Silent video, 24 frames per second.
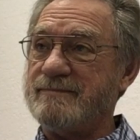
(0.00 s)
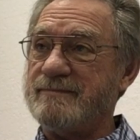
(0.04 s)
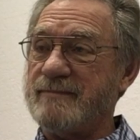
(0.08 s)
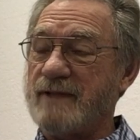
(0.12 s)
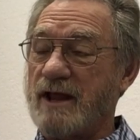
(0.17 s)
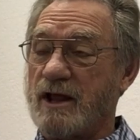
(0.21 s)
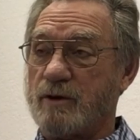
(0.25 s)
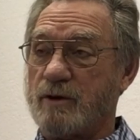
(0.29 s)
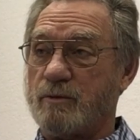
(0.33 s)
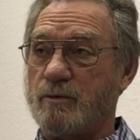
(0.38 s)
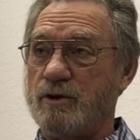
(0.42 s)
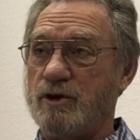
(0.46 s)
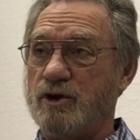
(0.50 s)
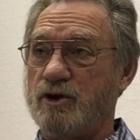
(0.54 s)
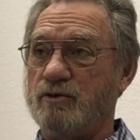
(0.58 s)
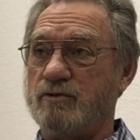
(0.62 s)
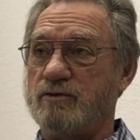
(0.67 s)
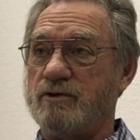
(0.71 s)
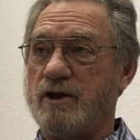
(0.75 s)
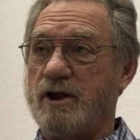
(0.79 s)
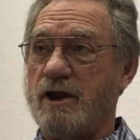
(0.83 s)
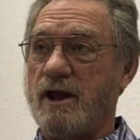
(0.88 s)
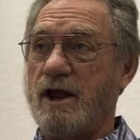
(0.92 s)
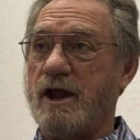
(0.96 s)
like we do
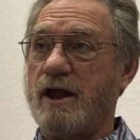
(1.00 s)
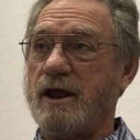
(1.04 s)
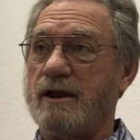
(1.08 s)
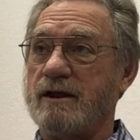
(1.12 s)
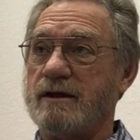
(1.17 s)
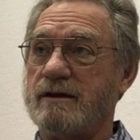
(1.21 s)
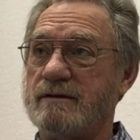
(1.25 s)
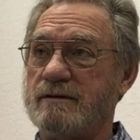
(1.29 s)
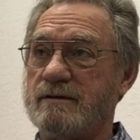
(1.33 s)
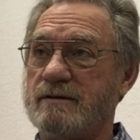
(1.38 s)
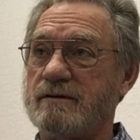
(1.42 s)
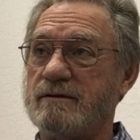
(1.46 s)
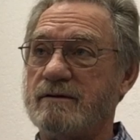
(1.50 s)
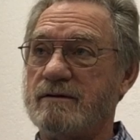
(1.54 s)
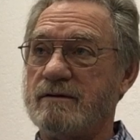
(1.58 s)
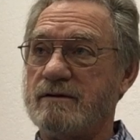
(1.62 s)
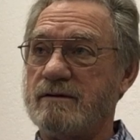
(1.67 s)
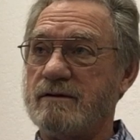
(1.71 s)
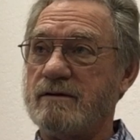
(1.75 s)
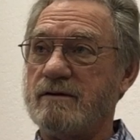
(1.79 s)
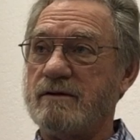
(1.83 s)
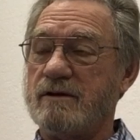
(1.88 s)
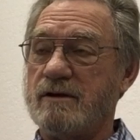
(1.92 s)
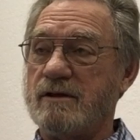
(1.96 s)
today.
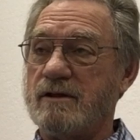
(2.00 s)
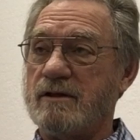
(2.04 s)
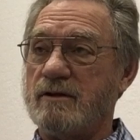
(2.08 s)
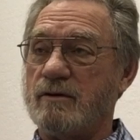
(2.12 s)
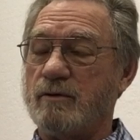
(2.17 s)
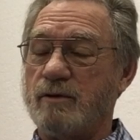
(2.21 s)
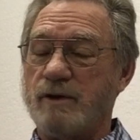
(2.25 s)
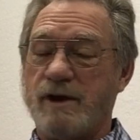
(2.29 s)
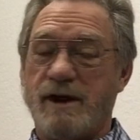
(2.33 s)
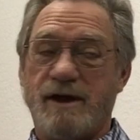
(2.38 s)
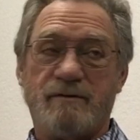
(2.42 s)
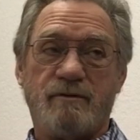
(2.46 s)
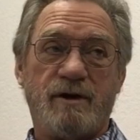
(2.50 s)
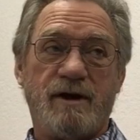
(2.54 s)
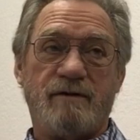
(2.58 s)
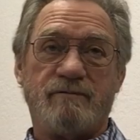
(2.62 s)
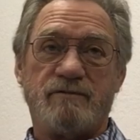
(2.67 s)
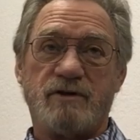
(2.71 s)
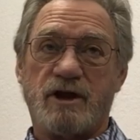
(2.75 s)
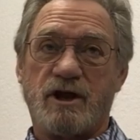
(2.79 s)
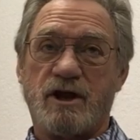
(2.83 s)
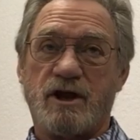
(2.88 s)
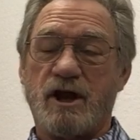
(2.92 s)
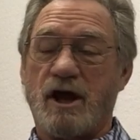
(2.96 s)
We have, we
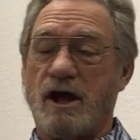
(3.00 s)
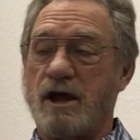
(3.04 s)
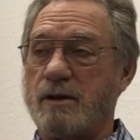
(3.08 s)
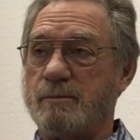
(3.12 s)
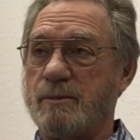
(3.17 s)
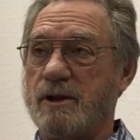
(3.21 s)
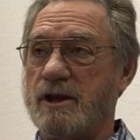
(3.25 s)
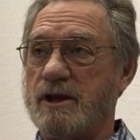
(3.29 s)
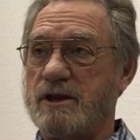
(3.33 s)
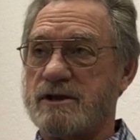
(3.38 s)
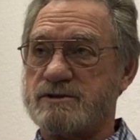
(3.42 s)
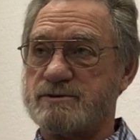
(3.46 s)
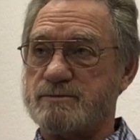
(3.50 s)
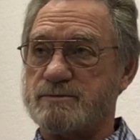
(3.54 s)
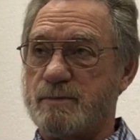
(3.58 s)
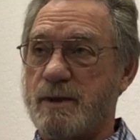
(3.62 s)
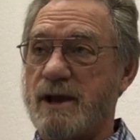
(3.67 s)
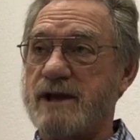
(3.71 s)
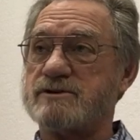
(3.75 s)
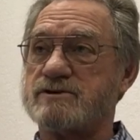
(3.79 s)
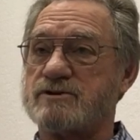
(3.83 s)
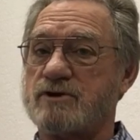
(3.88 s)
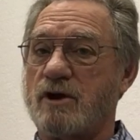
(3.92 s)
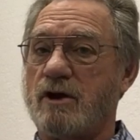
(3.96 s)
have an economy that's
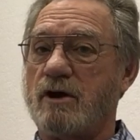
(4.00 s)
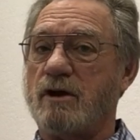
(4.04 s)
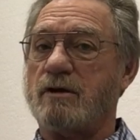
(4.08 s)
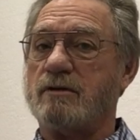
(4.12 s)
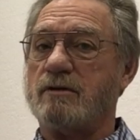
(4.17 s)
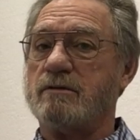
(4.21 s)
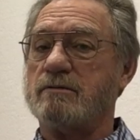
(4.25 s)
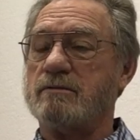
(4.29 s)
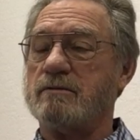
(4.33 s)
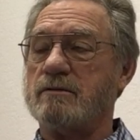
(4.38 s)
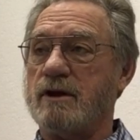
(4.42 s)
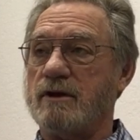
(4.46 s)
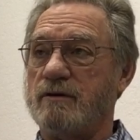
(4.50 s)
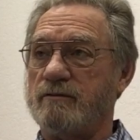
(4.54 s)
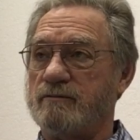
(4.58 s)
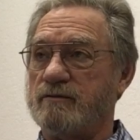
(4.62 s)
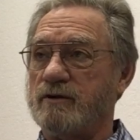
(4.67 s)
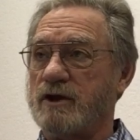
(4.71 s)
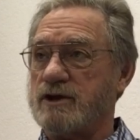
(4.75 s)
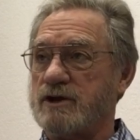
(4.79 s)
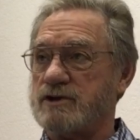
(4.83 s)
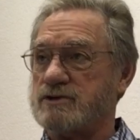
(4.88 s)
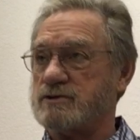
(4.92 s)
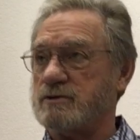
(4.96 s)
based on
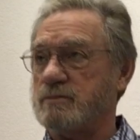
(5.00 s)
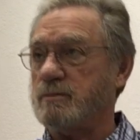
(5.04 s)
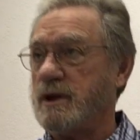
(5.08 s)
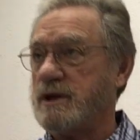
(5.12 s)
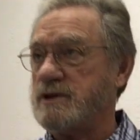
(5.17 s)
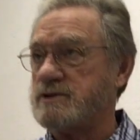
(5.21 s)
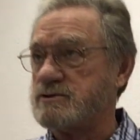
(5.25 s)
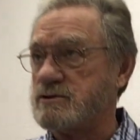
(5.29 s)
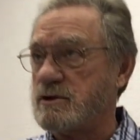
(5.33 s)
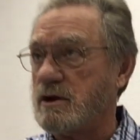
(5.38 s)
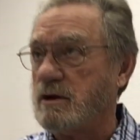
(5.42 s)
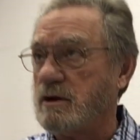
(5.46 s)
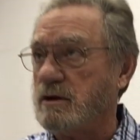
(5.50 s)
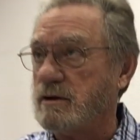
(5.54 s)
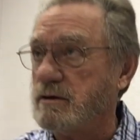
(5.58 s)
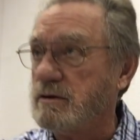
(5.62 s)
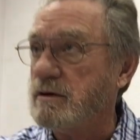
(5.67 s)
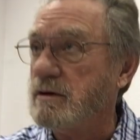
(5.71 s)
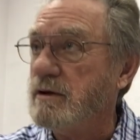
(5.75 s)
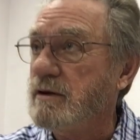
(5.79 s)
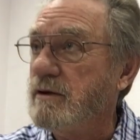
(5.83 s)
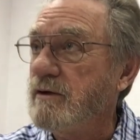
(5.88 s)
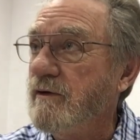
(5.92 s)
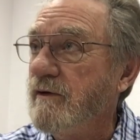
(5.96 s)
inflation, based on,
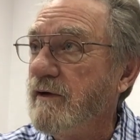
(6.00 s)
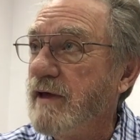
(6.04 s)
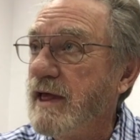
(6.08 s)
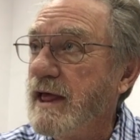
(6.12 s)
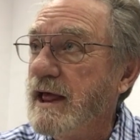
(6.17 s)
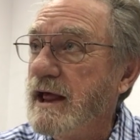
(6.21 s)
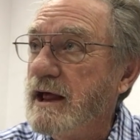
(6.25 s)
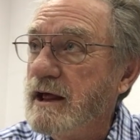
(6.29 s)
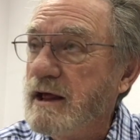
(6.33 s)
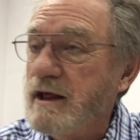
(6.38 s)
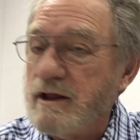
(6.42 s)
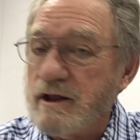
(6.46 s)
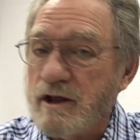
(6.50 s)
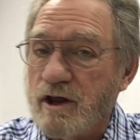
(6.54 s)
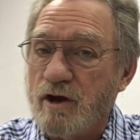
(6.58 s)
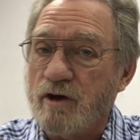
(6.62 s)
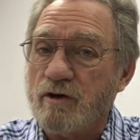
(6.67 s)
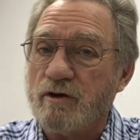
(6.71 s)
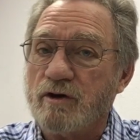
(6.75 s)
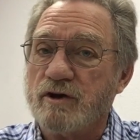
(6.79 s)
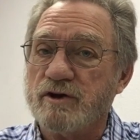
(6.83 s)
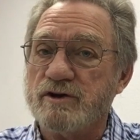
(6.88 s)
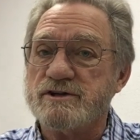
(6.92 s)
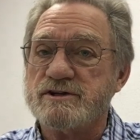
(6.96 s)
you
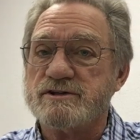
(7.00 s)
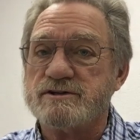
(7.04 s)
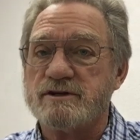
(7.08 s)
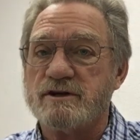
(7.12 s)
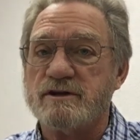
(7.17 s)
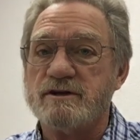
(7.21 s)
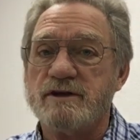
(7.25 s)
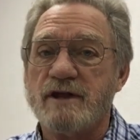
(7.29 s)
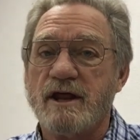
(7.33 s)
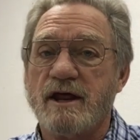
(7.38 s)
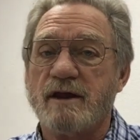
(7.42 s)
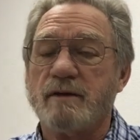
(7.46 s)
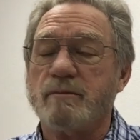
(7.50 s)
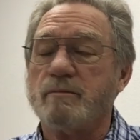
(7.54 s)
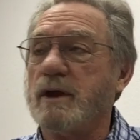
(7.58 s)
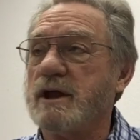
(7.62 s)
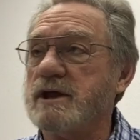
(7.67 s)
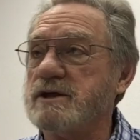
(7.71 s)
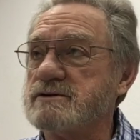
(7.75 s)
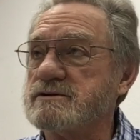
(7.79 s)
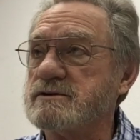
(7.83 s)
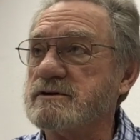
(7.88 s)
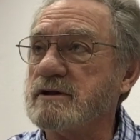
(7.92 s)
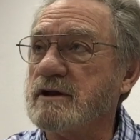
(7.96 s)
know, because it's a
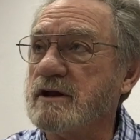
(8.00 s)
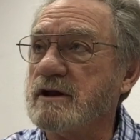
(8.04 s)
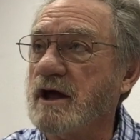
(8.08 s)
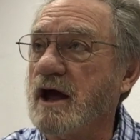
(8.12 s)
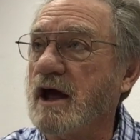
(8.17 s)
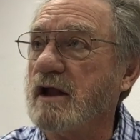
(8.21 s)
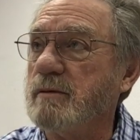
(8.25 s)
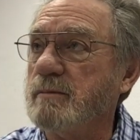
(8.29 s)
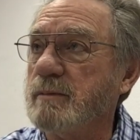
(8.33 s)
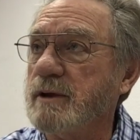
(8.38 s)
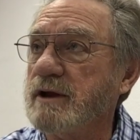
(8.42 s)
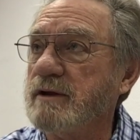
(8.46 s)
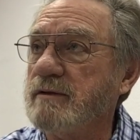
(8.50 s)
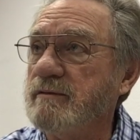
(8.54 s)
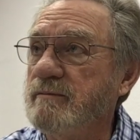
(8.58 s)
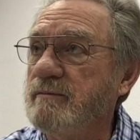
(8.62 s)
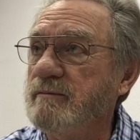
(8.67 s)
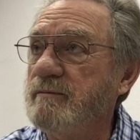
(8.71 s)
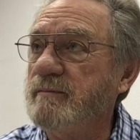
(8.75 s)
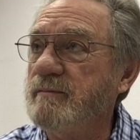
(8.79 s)
debt-based economy,